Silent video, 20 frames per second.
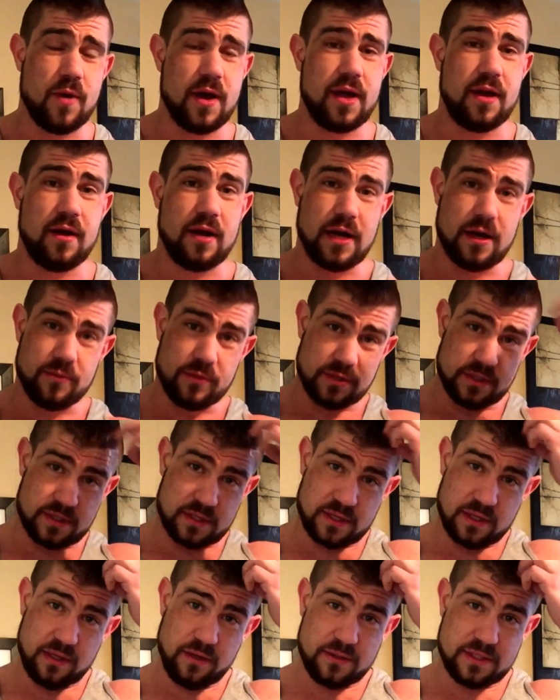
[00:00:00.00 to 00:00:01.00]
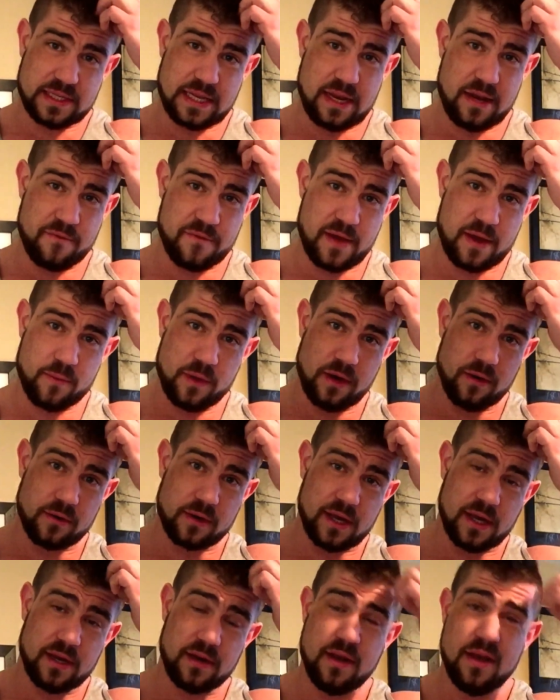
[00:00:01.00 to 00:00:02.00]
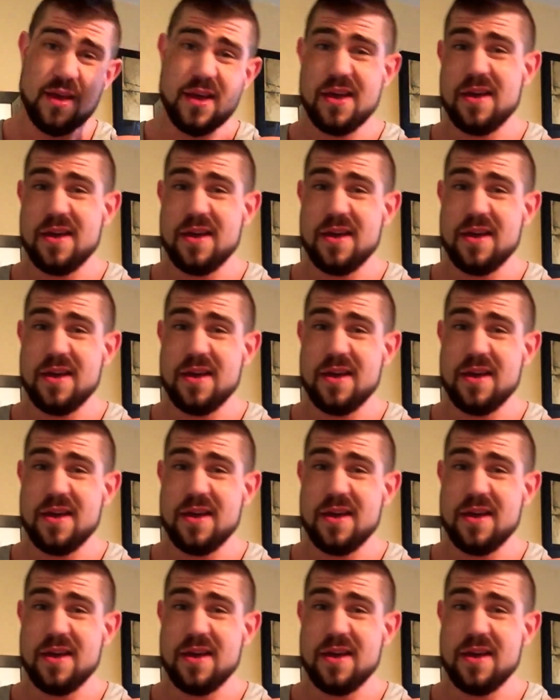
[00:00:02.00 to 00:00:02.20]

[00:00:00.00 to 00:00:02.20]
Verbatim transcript: when, and I was a little skinny fat wiener kid,